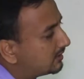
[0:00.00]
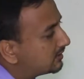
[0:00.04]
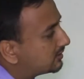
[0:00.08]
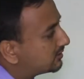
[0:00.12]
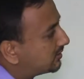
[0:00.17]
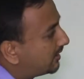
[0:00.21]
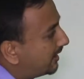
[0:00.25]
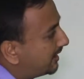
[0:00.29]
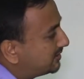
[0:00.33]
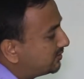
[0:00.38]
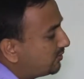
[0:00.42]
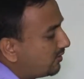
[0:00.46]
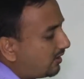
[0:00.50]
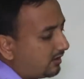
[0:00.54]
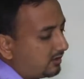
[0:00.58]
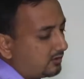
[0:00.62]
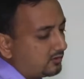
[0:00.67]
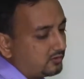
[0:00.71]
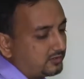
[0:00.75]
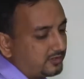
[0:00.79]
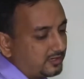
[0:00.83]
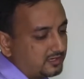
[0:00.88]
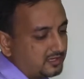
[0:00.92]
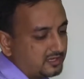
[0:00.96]
So as you all
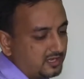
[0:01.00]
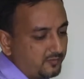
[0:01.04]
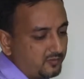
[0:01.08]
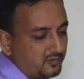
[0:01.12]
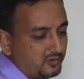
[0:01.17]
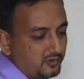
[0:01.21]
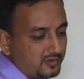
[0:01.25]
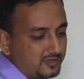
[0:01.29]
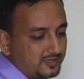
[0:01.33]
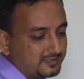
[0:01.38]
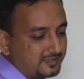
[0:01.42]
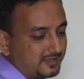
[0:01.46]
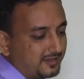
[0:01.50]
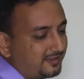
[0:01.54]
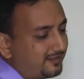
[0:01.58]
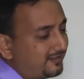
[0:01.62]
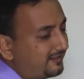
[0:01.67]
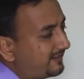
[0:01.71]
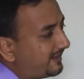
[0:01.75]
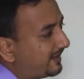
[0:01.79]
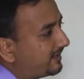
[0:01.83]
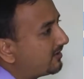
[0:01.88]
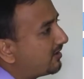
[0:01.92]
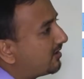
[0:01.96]
know that crypto is
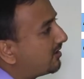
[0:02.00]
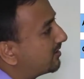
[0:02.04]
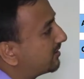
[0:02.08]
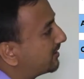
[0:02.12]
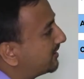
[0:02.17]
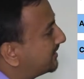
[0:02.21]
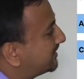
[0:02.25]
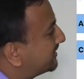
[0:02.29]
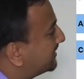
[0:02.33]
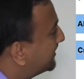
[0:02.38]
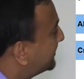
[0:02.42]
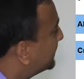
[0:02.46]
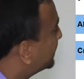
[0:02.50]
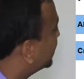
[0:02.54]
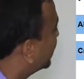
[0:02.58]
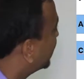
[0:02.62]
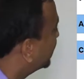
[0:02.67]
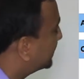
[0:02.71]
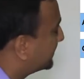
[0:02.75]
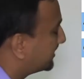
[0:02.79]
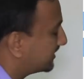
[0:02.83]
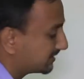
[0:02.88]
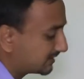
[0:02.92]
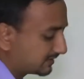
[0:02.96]
hidden and orchis is
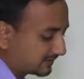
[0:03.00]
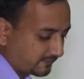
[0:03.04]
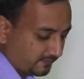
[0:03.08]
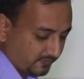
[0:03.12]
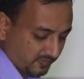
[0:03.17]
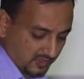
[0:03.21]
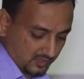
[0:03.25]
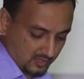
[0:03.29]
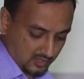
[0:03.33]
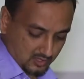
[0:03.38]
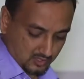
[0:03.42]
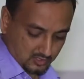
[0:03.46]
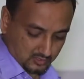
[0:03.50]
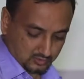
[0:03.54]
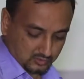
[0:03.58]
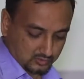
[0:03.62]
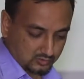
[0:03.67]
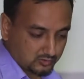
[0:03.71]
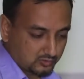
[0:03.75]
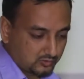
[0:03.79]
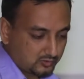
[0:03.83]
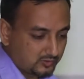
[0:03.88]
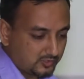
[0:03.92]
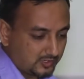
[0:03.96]
testis.
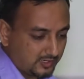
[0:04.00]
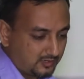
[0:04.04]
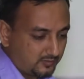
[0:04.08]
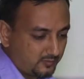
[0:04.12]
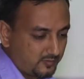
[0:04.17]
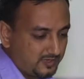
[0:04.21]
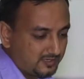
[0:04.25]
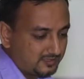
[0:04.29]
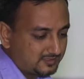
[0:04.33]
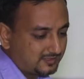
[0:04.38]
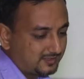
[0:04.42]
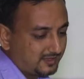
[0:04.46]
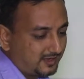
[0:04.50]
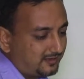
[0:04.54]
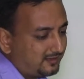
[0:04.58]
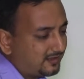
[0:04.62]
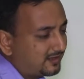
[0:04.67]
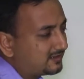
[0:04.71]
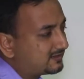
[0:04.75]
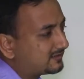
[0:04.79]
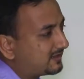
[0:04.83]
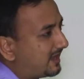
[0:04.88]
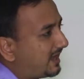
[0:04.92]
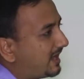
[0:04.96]
So it means that
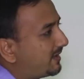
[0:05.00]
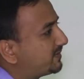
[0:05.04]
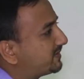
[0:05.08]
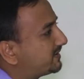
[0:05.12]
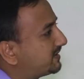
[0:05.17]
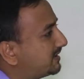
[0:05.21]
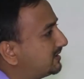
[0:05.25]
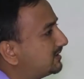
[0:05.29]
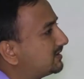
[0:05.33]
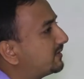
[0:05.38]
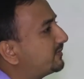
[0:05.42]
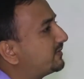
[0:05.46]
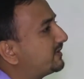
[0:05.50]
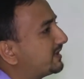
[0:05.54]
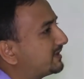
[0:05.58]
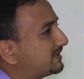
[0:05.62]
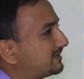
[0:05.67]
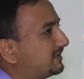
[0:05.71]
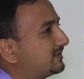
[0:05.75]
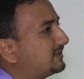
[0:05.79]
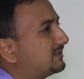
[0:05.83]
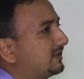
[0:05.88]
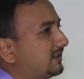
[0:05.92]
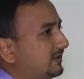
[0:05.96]
there is an absence of
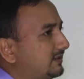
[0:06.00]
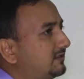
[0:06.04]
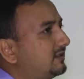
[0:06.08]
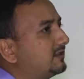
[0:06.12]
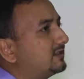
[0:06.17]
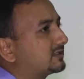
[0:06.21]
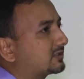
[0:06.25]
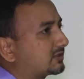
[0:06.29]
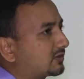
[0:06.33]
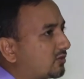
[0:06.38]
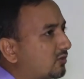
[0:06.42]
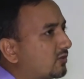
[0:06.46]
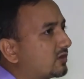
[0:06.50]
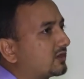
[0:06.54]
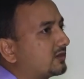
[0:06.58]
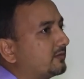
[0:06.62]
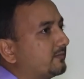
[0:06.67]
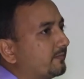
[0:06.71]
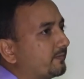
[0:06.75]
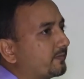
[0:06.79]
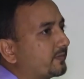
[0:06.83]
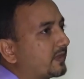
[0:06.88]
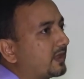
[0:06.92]
testis in the scrotum.